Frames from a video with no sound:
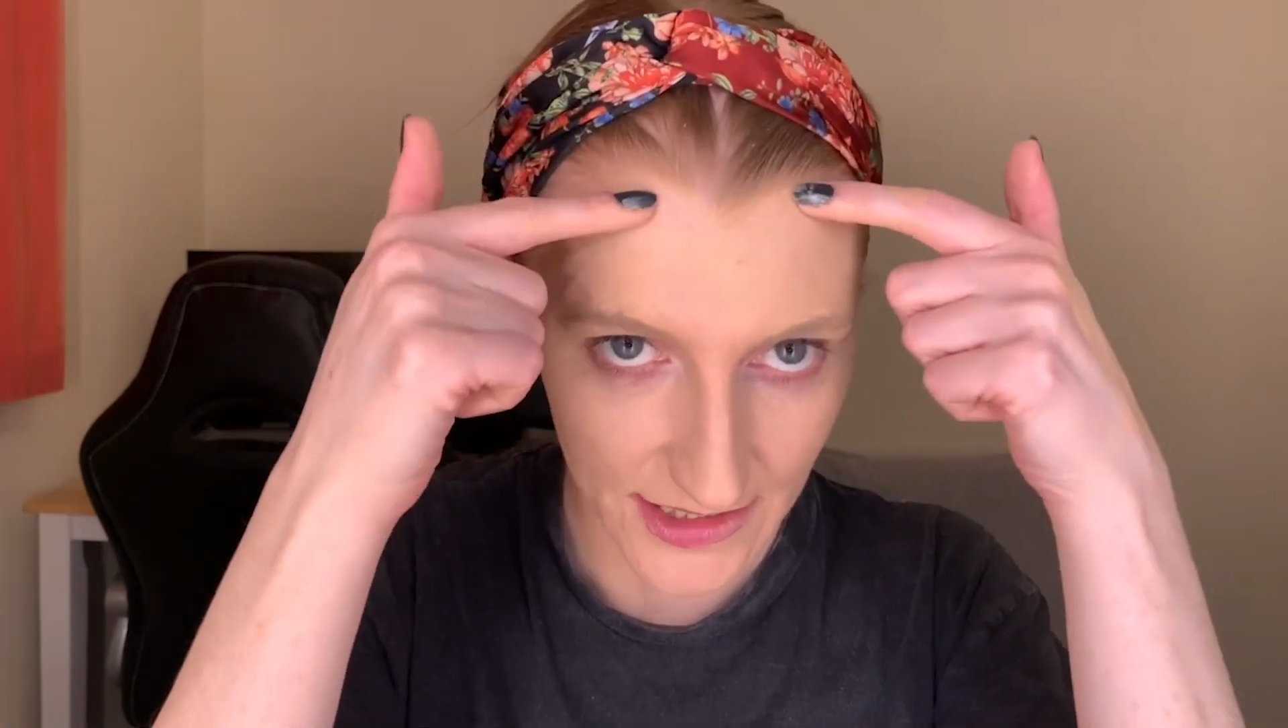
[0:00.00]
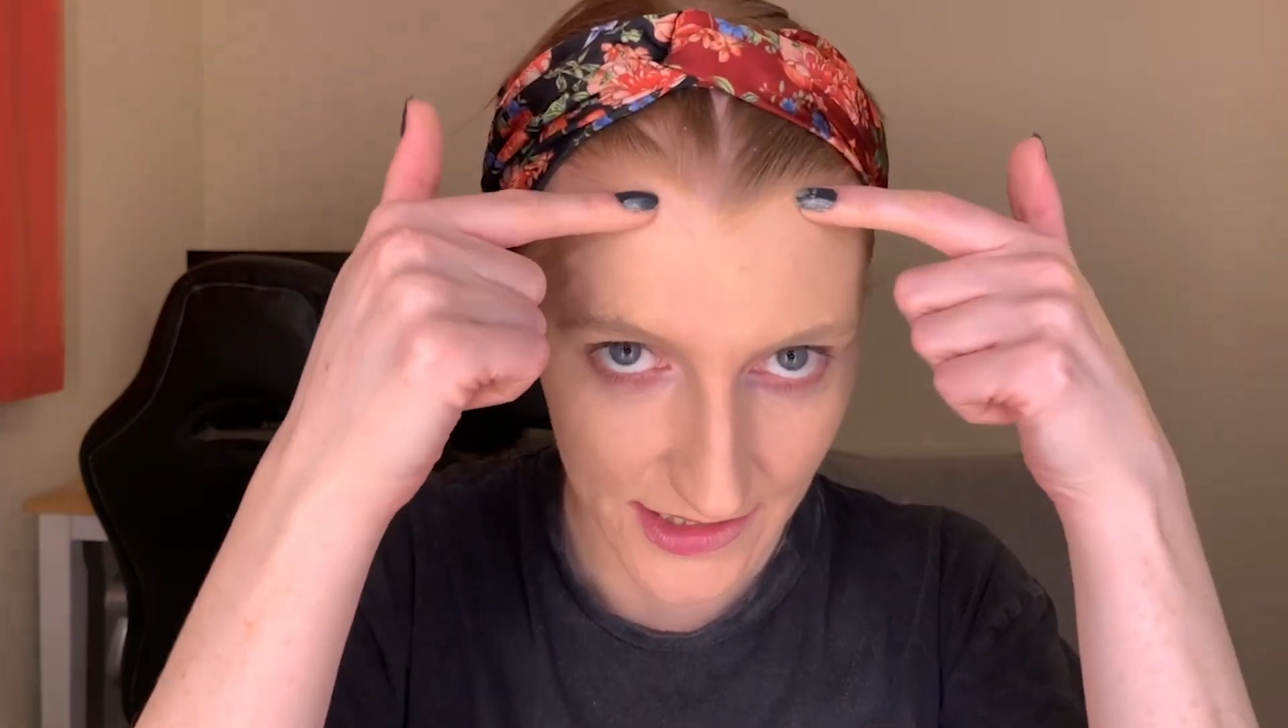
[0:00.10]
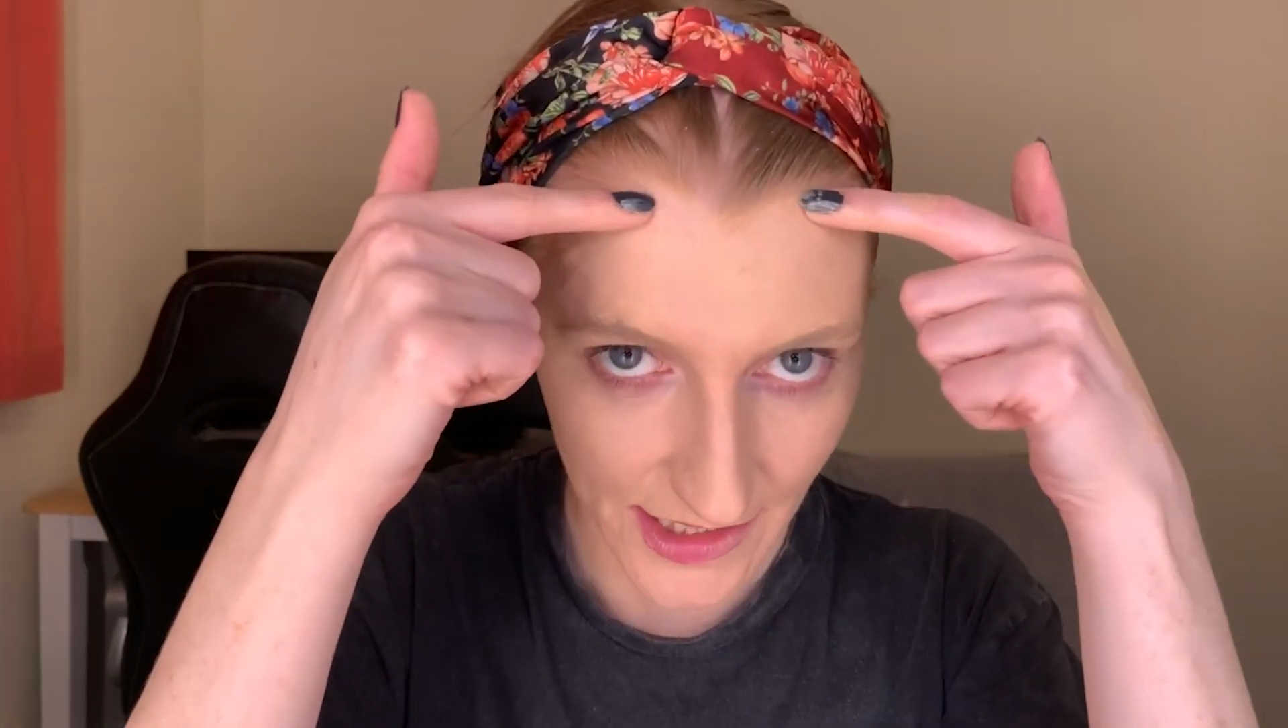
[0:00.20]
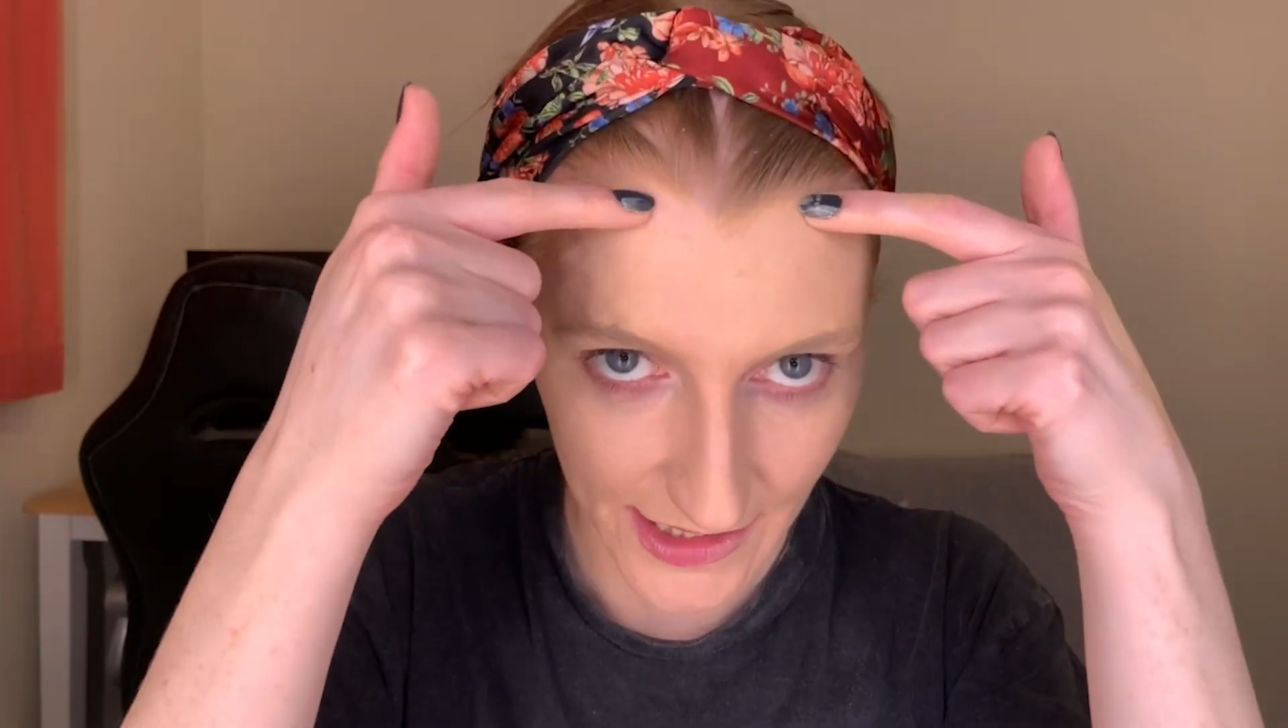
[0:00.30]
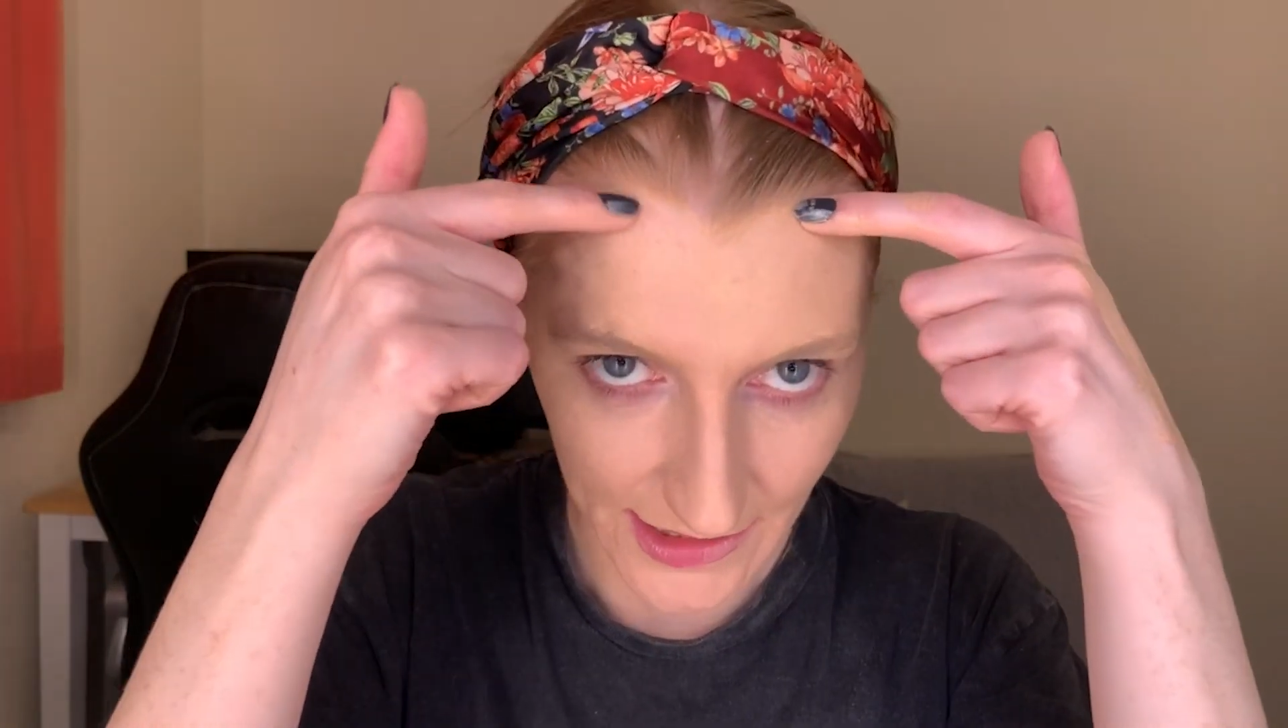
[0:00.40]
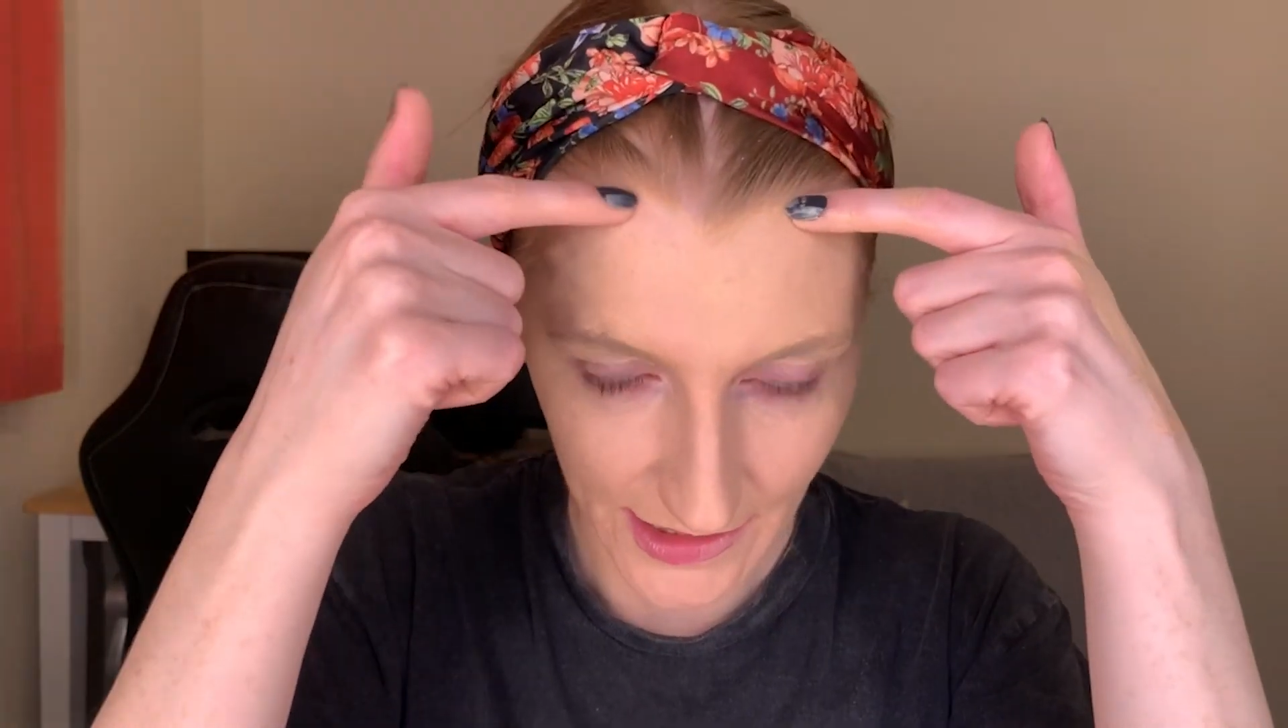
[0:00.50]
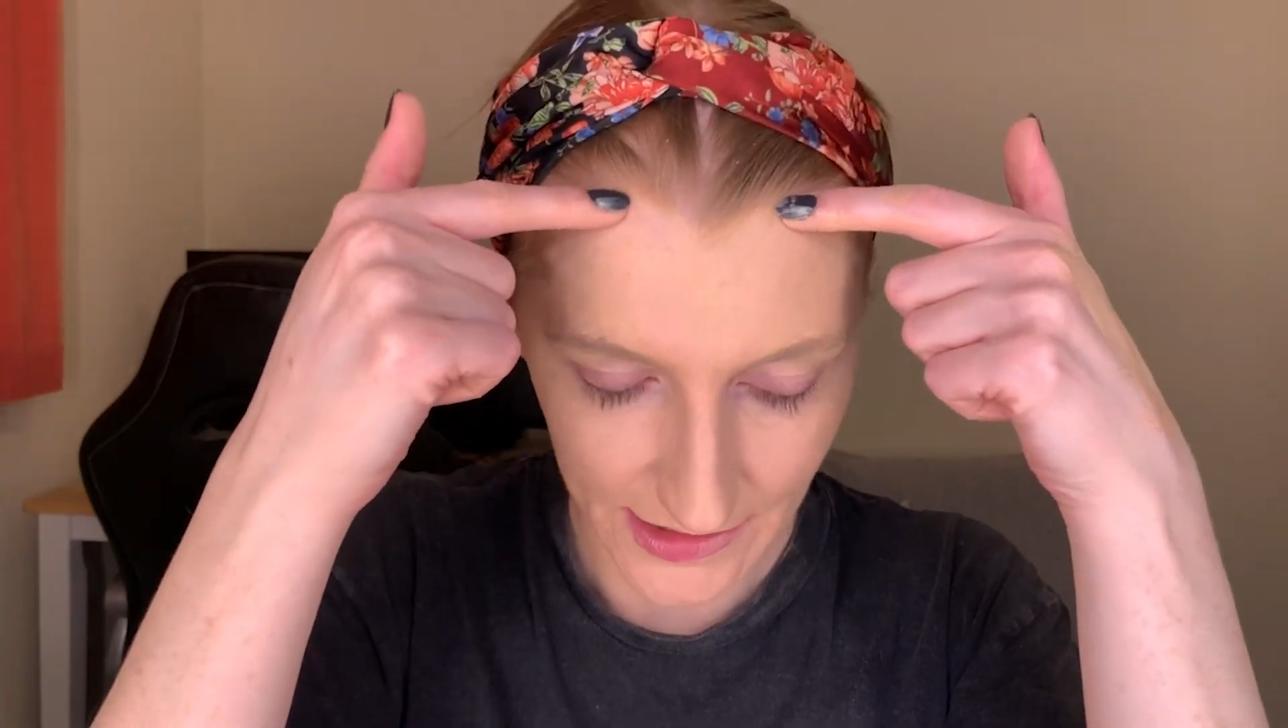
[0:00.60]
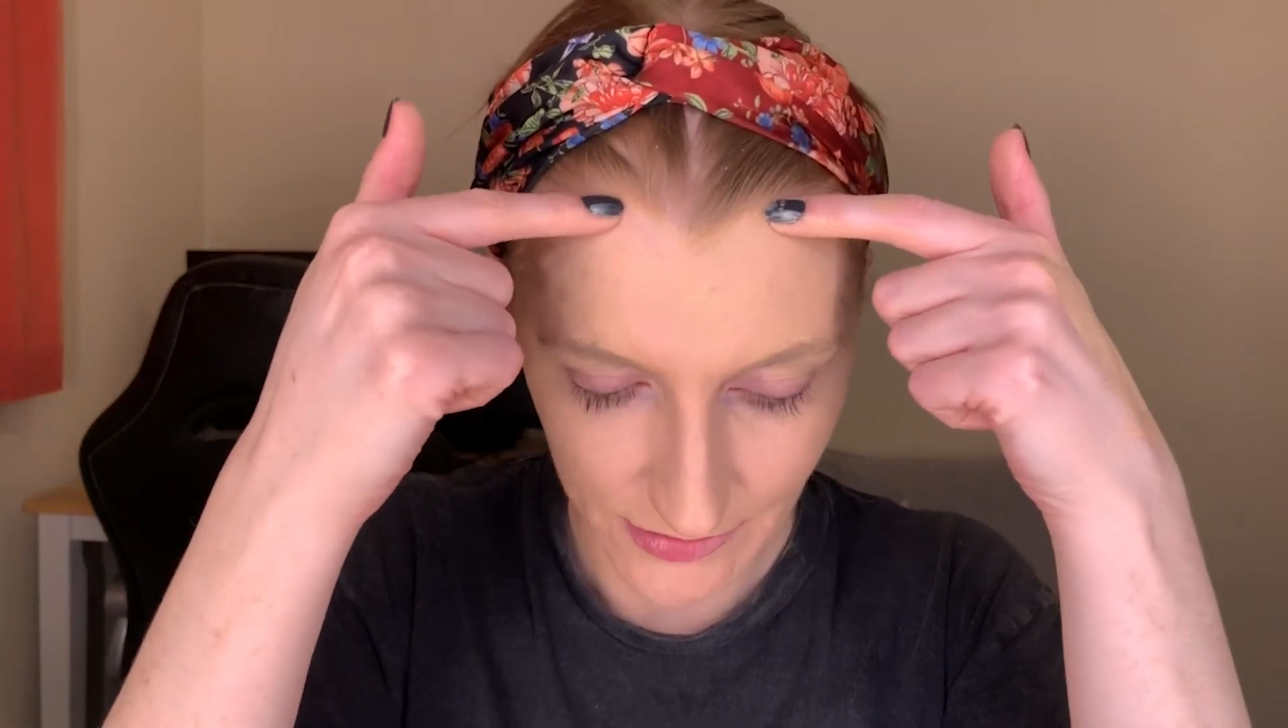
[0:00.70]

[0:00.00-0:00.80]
tide line.